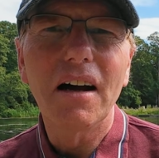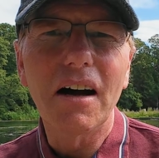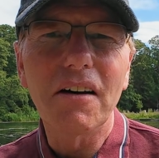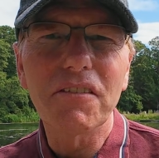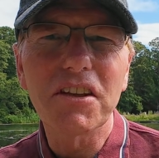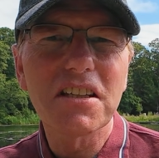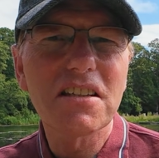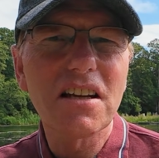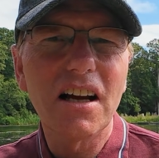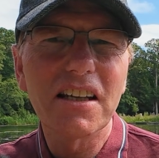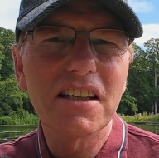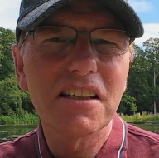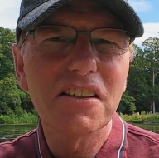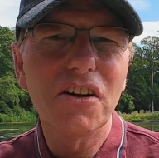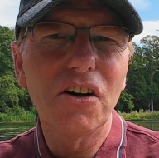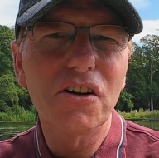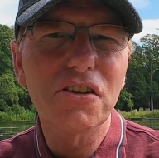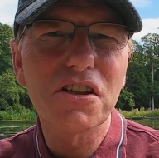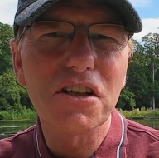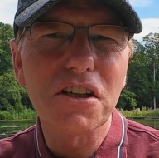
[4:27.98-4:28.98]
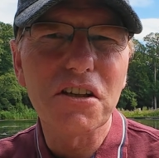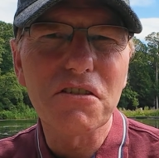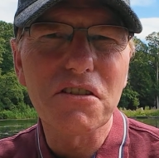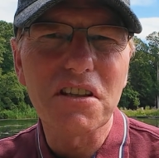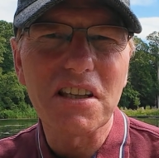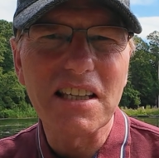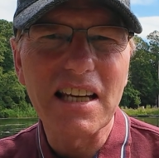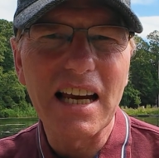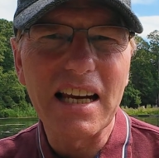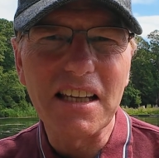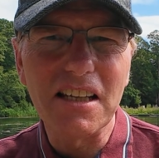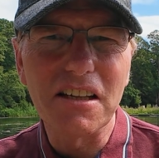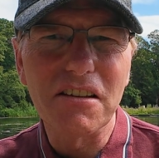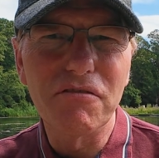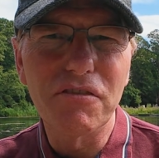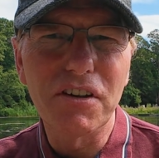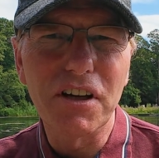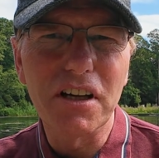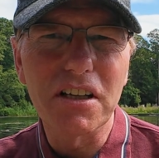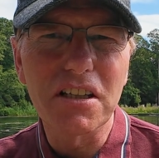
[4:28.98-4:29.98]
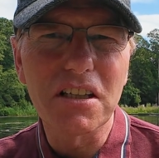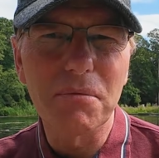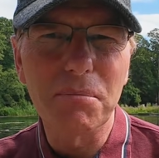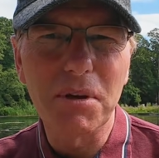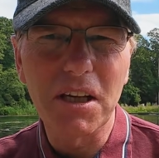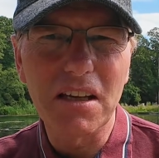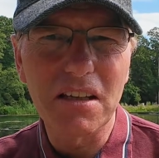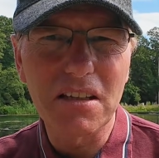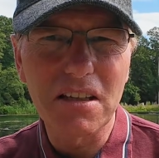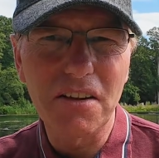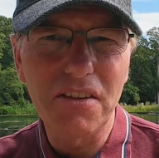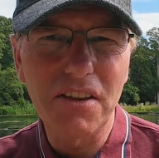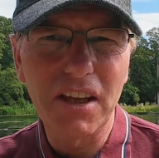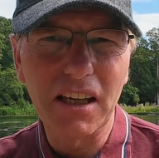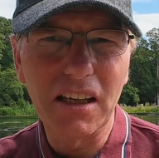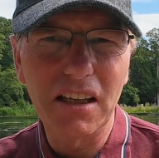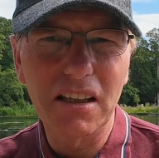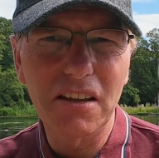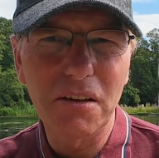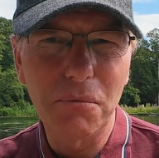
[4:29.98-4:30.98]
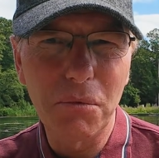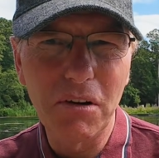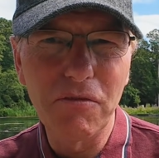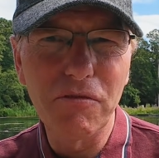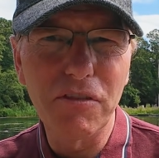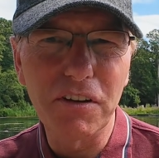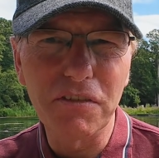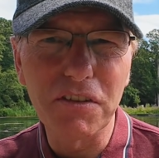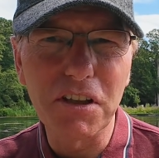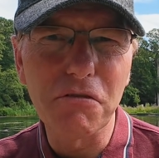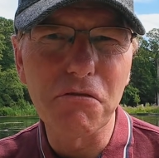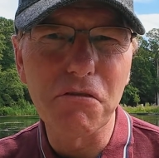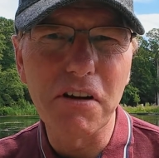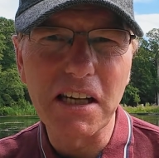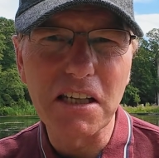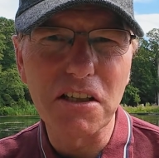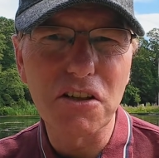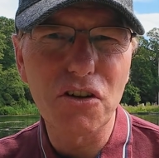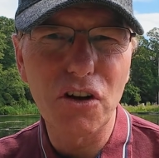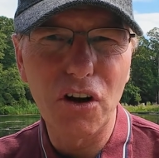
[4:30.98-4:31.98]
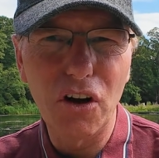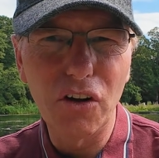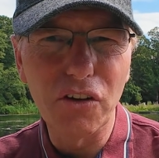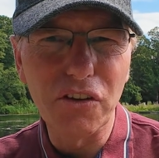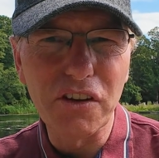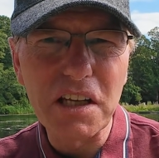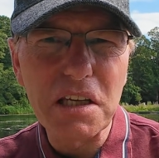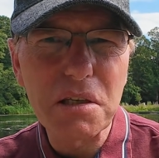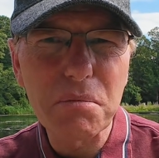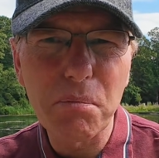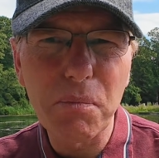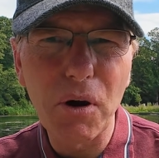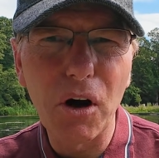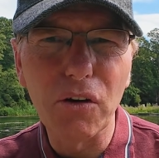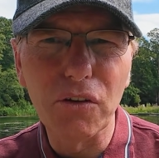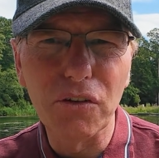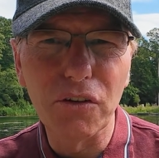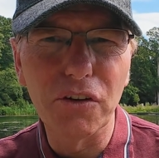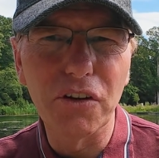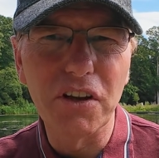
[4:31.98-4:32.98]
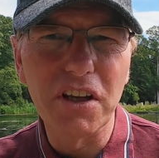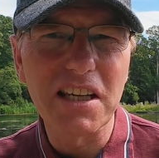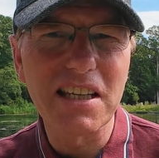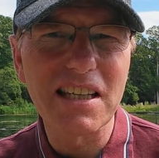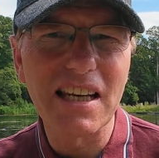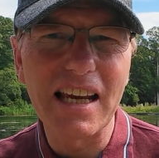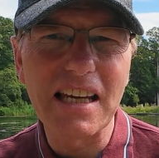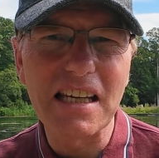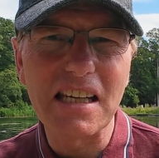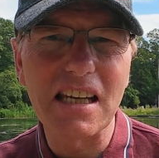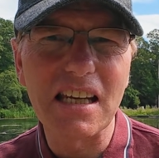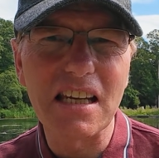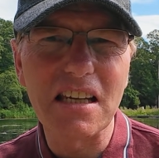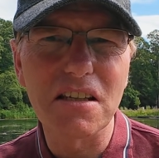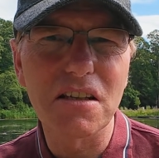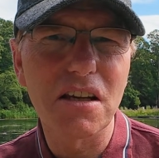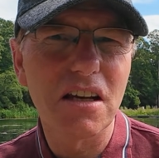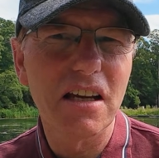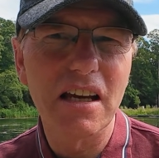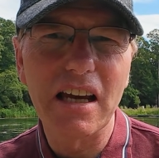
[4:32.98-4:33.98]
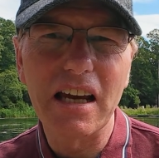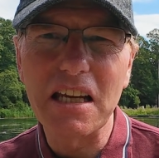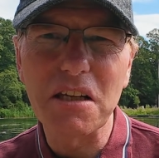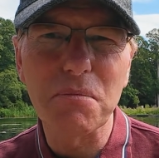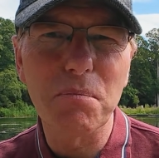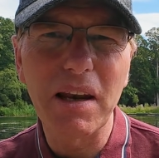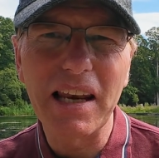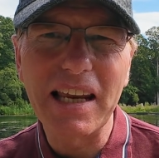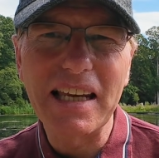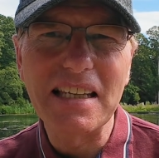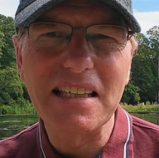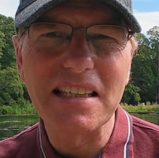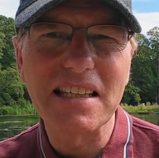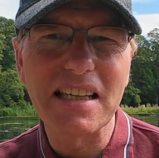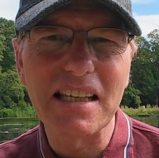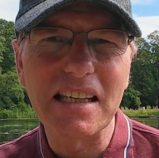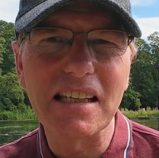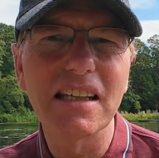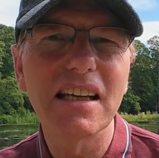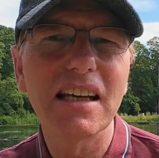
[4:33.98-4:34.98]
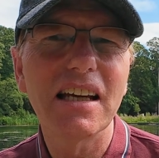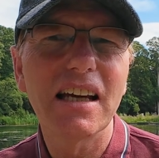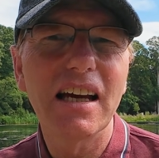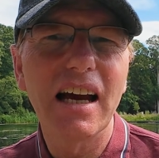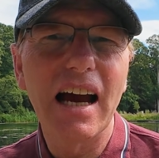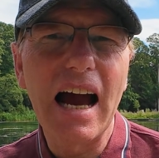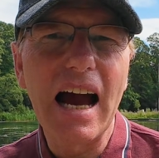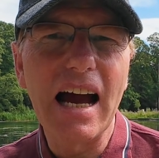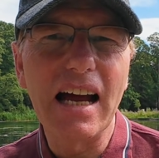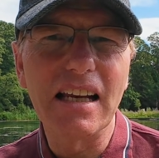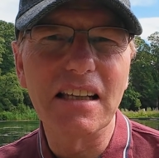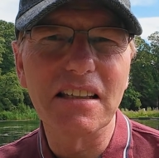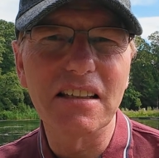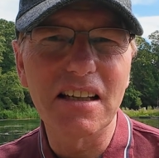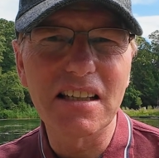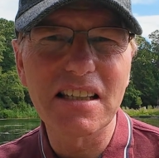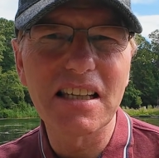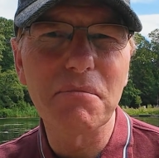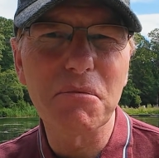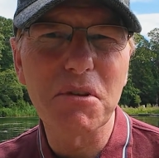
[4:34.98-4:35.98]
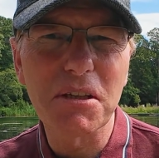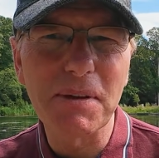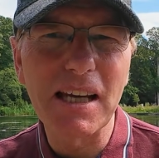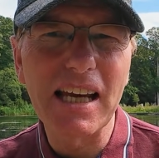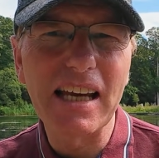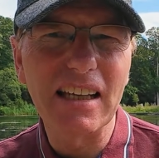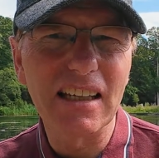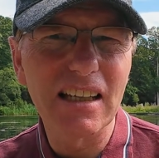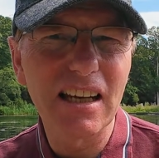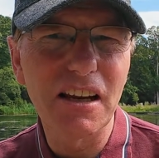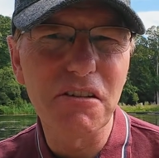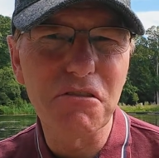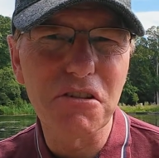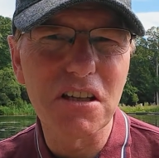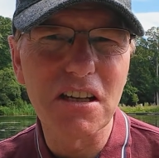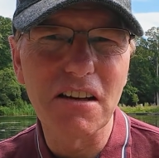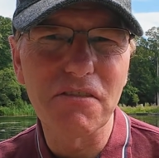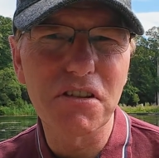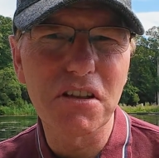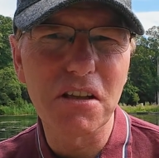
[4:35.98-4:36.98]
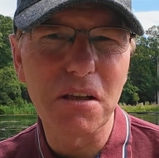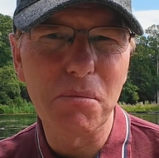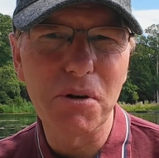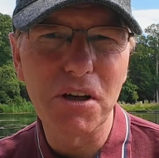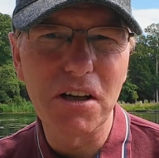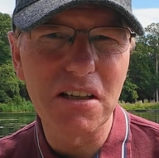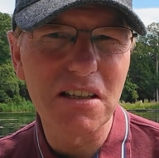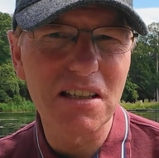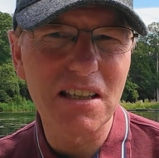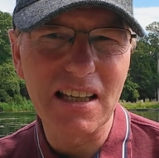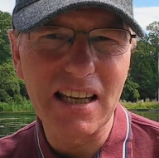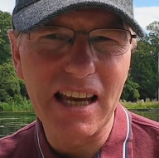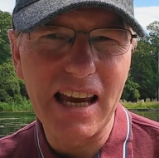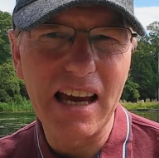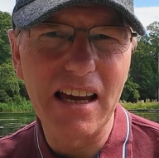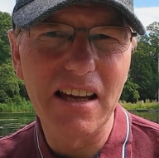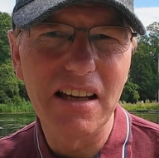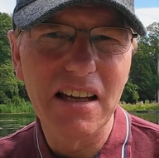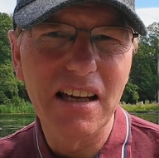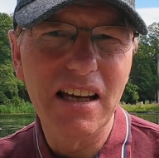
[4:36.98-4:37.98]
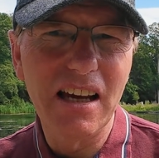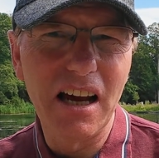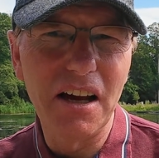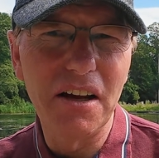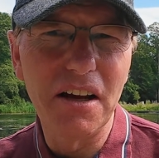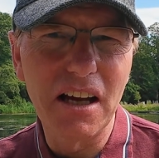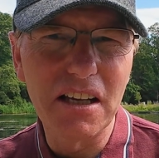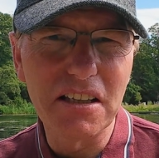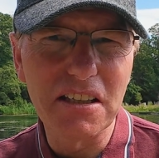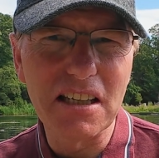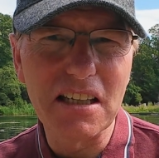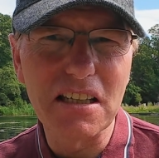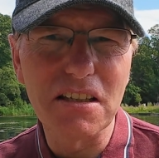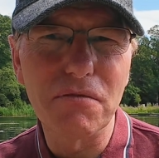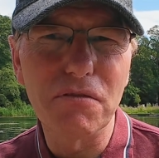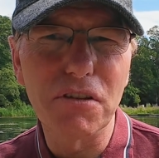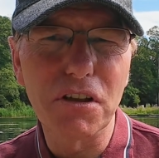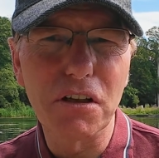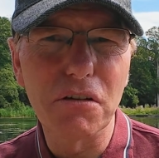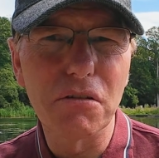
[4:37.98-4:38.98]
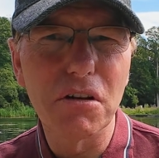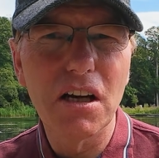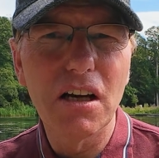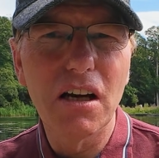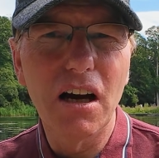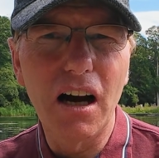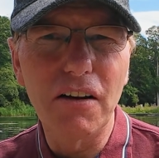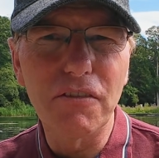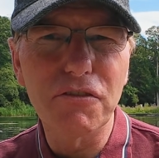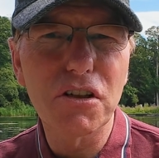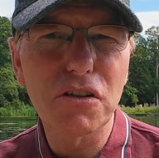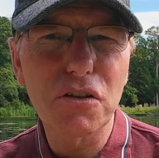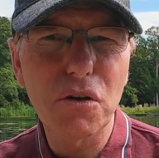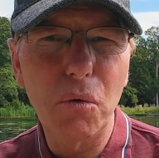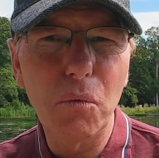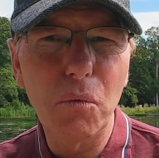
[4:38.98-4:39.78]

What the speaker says: I've decided not to use the teleconverter, because I think the 150 reach on this pond, on this lake, is plenty, and I seem to be getting close enough to the birds to get a decent view. I've just